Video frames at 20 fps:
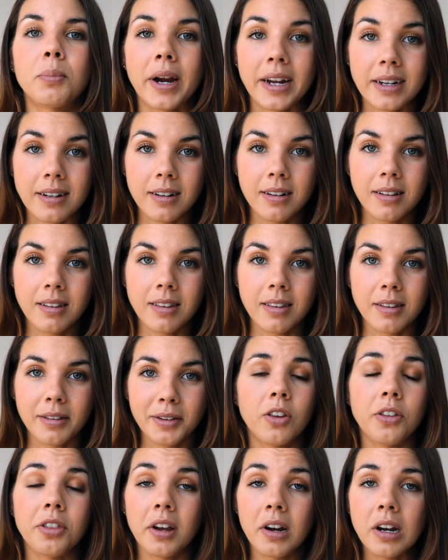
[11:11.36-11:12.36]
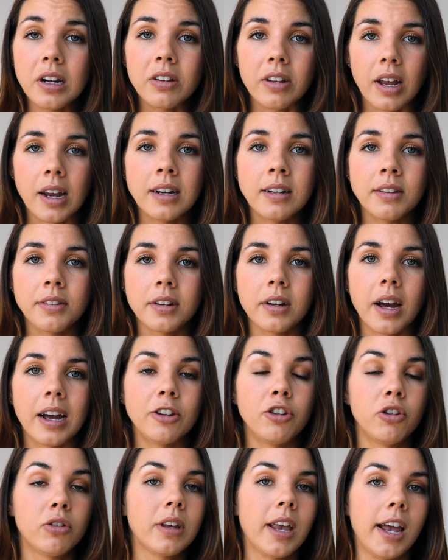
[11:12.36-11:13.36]
breaks. So there are days that
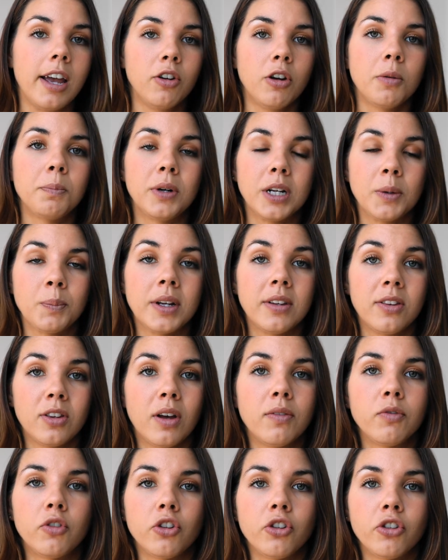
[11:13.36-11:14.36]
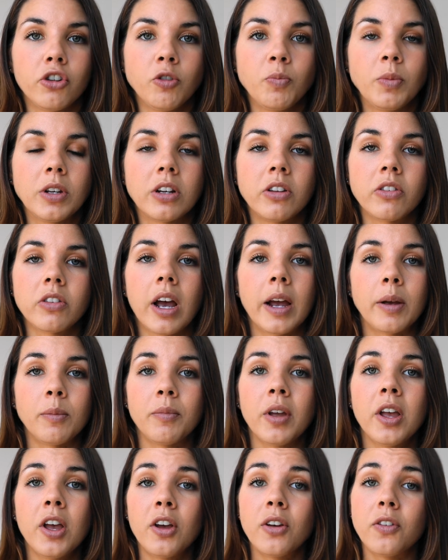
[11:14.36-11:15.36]
I just cannot bring myself to shoot because
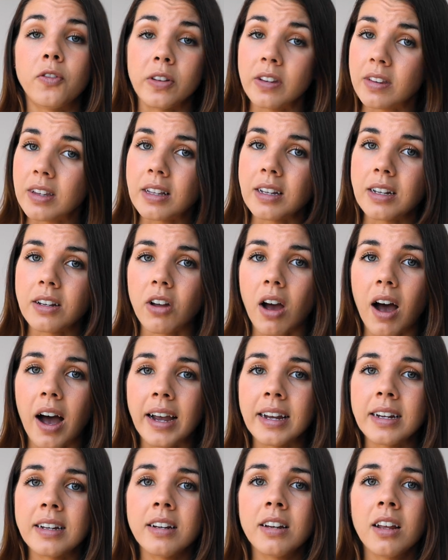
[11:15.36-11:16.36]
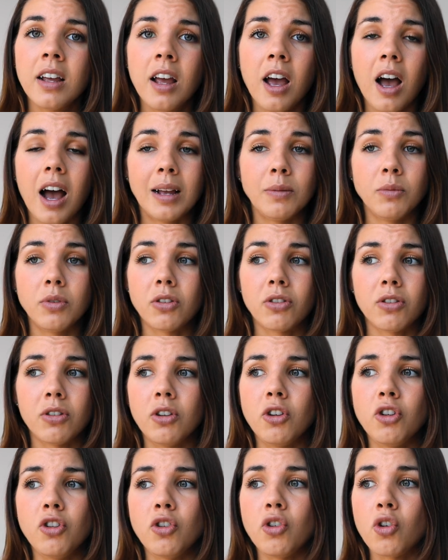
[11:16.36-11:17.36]
I'm physically tired. I'm
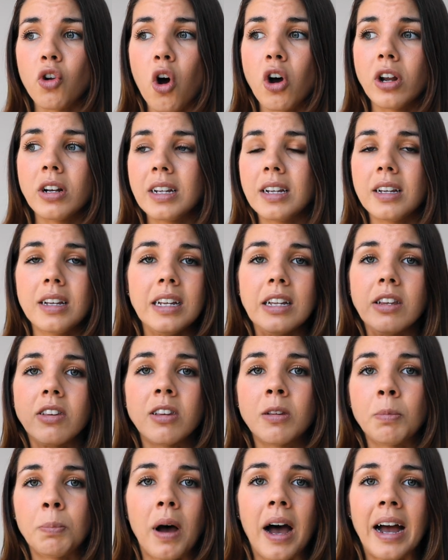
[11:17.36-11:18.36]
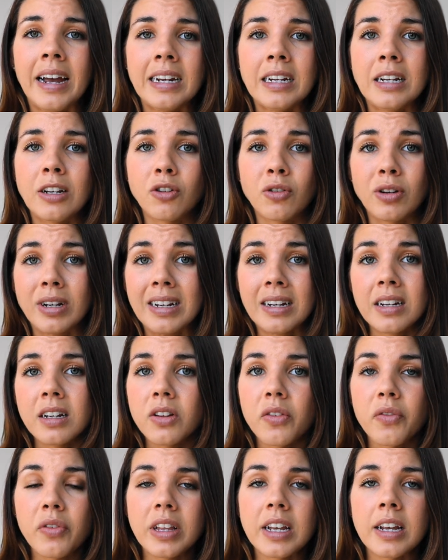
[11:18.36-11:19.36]
just not inspired
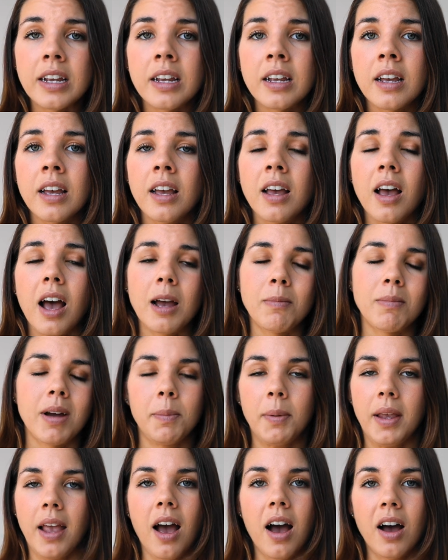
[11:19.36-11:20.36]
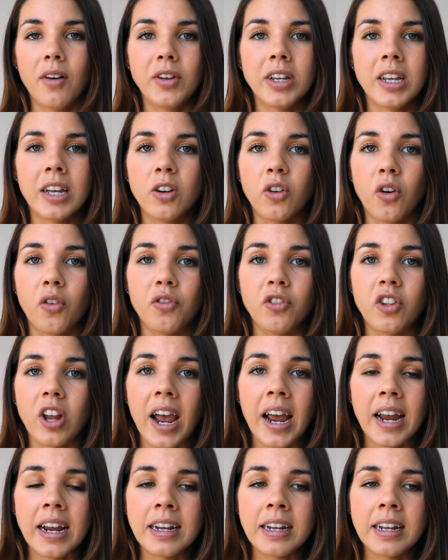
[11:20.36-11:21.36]
creatively. I might be having an off
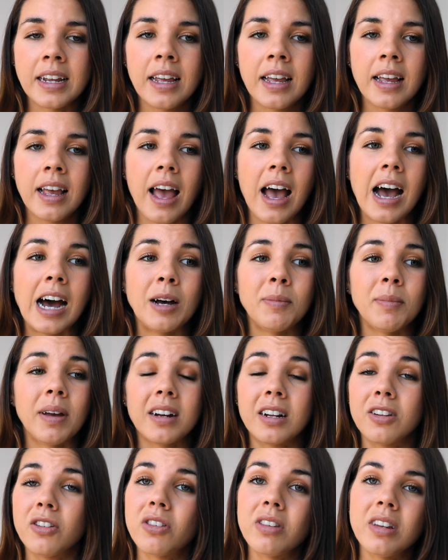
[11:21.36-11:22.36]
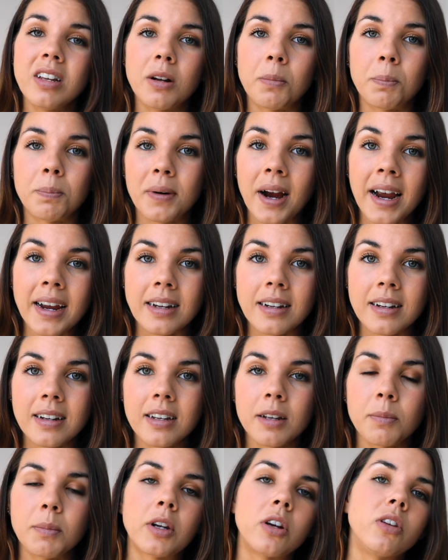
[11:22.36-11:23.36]
day um, and I just need a
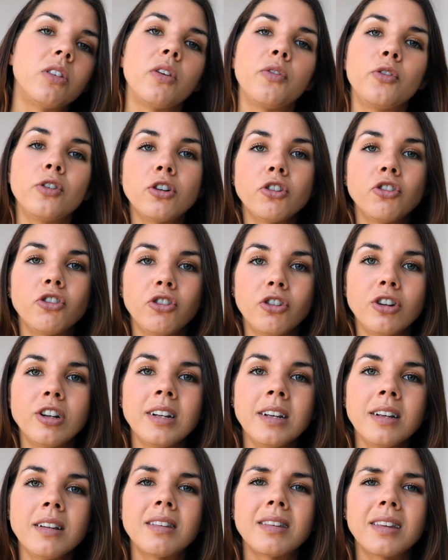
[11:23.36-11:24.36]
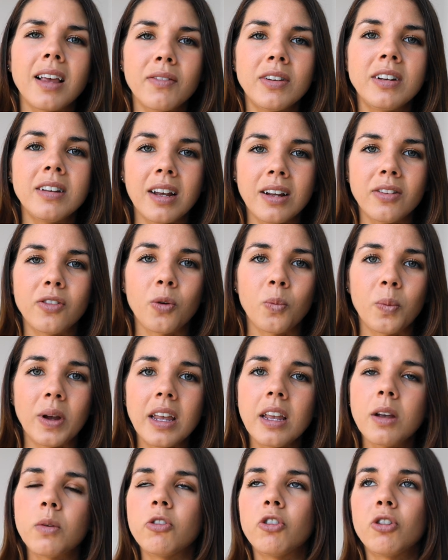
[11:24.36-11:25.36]
break. Because if you're shooting seven days a
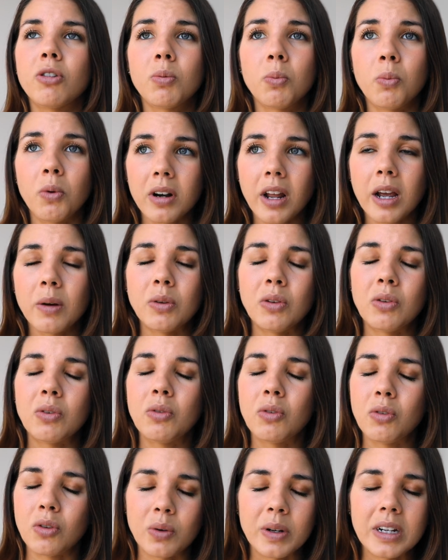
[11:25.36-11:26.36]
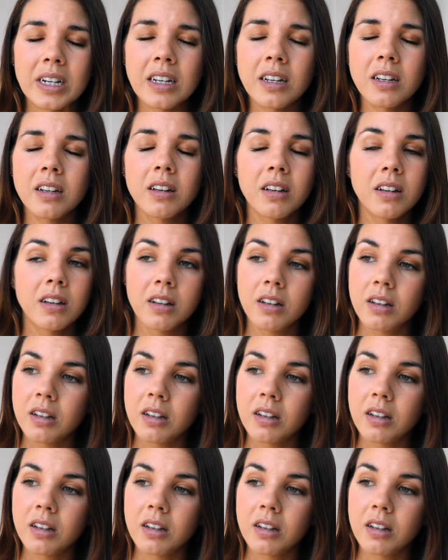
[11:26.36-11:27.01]
week, which is what I was doing,